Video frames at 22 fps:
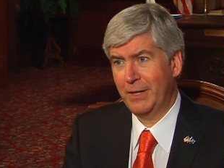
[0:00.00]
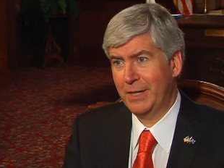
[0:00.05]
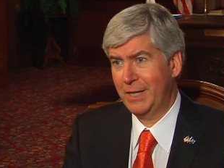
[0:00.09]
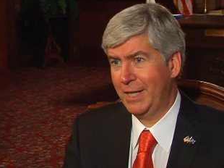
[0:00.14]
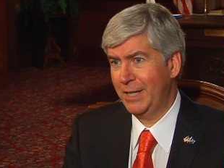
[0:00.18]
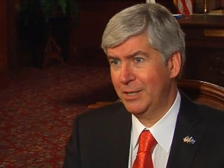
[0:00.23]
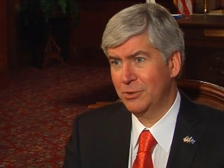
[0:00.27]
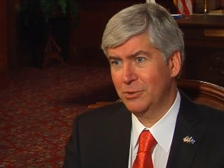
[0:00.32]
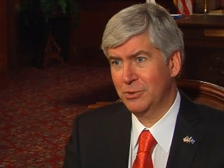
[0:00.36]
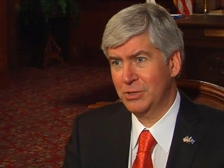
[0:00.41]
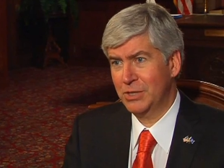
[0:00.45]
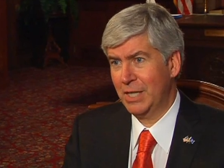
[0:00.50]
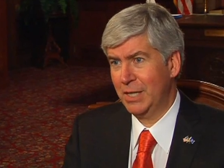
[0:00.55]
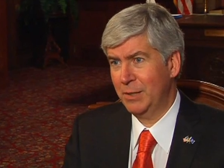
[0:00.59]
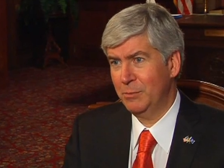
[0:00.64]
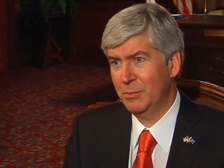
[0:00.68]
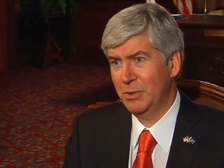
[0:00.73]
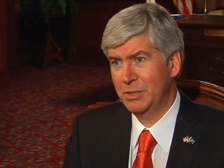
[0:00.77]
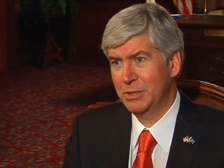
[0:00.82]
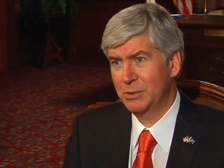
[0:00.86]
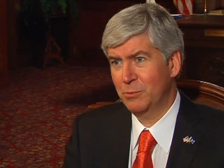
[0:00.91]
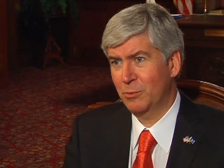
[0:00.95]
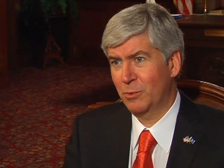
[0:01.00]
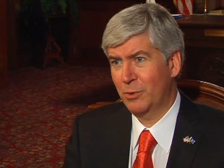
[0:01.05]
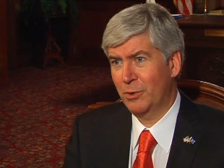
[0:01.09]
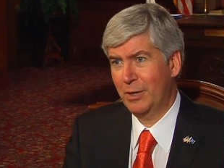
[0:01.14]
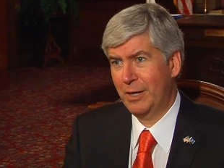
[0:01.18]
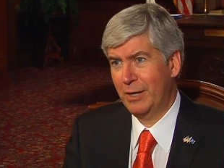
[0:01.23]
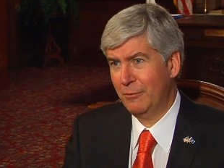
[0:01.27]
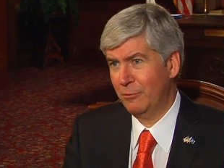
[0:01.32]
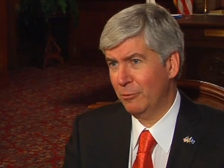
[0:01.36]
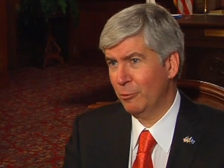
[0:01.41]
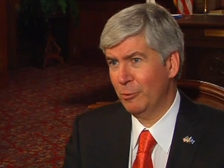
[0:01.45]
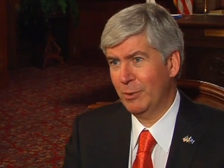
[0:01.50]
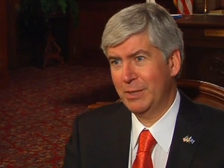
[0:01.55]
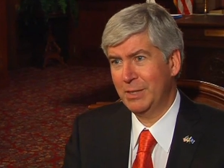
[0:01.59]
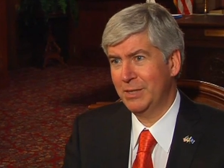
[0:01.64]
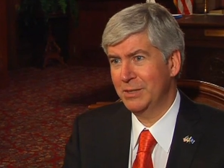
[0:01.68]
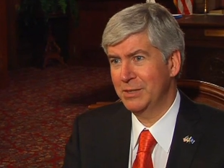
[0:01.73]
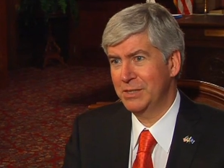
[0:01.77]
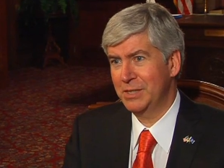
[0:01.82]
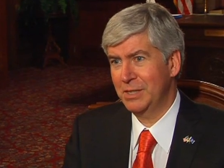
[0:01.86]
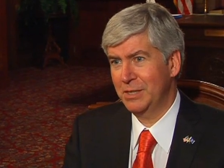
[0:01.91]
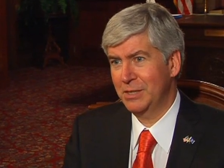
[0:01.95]
financial statements where everyone
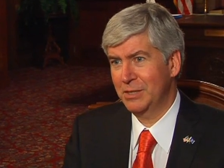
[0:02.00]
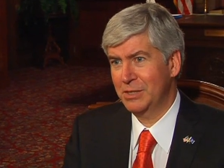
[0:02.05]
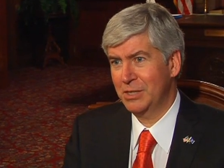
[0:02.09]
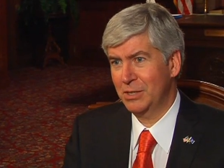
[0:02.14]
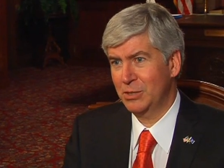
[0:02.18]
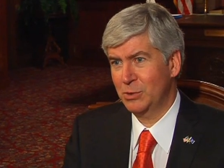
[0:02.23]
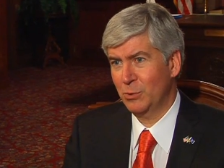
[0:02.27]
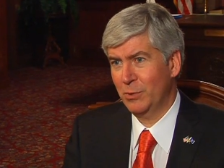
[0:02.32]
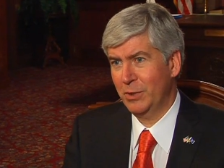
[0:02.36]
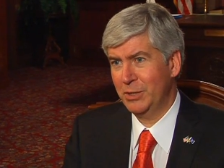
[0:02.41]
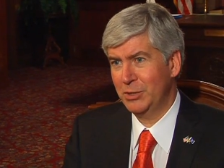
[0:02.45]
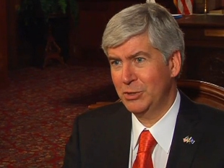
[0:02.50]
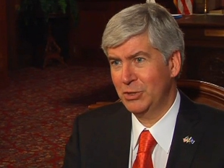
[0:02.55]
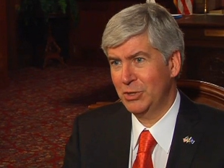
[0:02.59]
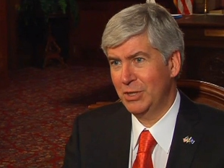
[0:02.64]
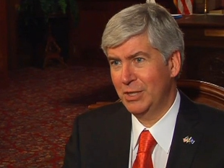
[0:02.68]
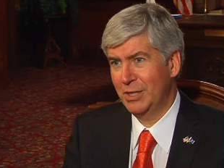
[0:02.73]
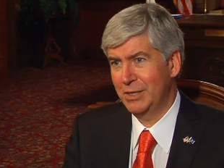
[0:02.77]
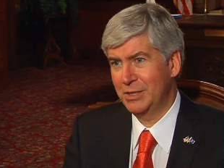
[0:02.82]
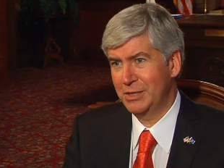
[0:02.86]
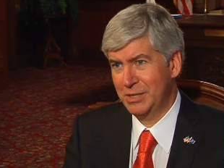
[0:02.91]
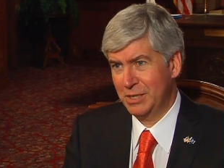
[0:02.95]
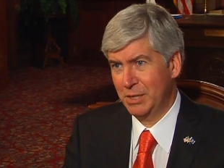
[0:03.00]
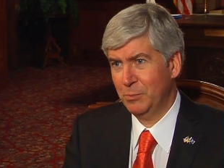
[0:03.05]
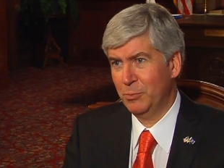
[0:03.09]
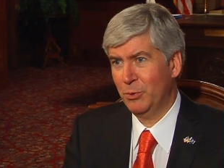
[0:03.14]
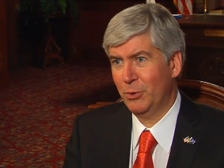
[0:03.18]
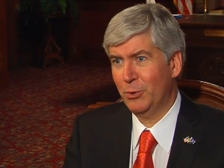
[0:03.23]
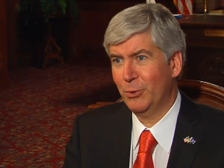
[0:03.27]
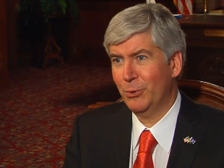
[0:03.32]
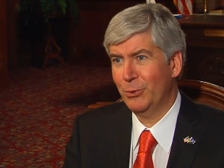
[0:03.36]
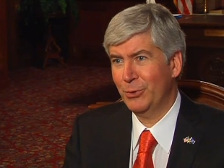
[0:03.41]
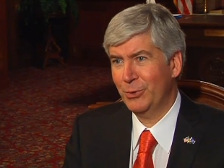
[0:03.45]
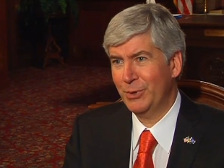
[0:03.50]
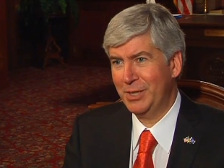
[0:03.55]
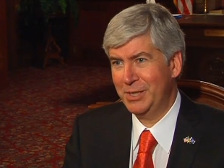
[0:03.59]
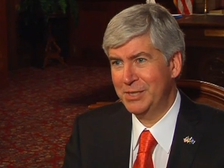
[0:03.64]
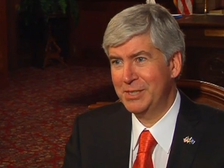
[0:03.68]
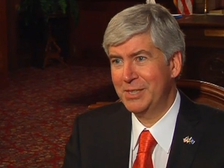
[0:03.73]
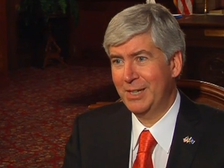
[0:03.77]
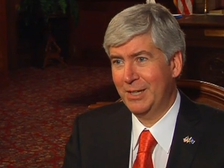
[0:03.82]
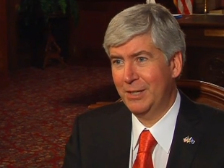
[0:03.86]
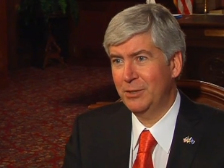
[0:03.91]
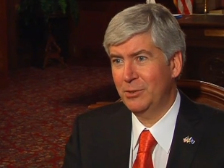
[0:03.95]
can see the situation in simple,
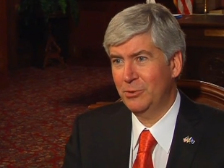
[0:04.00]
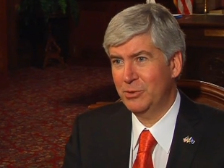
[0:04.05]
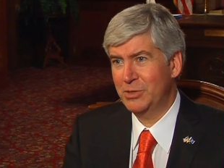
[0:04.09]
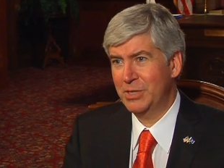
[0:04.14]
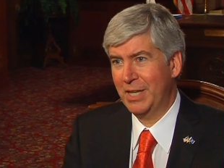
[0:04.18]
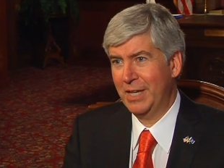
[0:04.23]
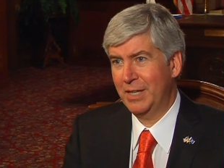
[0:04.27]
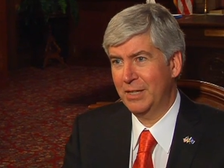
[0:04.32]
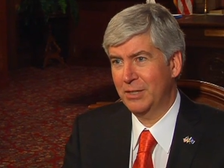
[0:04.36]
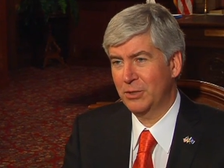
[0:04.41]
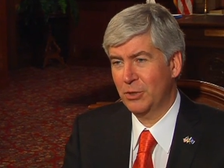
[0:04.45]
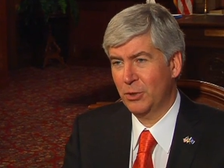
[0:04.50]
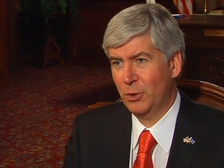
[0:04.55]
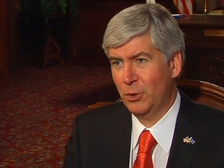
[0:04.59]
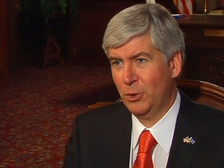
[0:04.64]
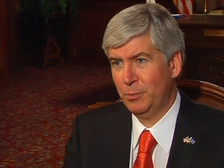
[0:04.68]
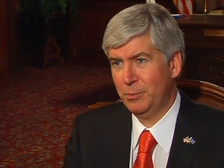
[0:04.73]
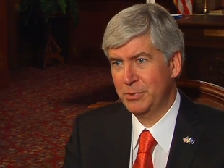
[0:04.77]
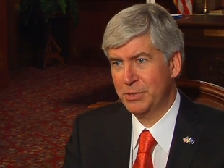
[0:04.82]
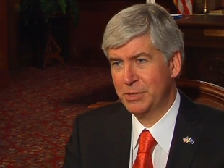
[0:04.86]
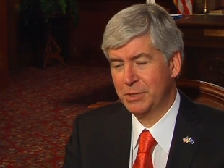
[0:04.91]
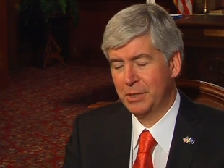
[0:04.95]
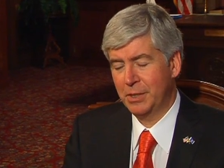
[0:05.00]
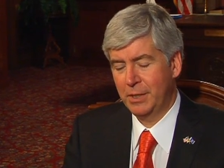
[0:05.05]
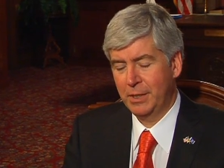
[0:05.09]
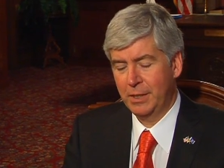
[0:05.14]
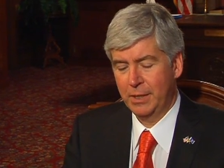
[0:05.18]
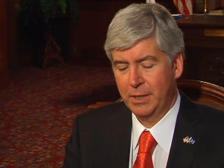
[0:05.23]
easy to understand terms?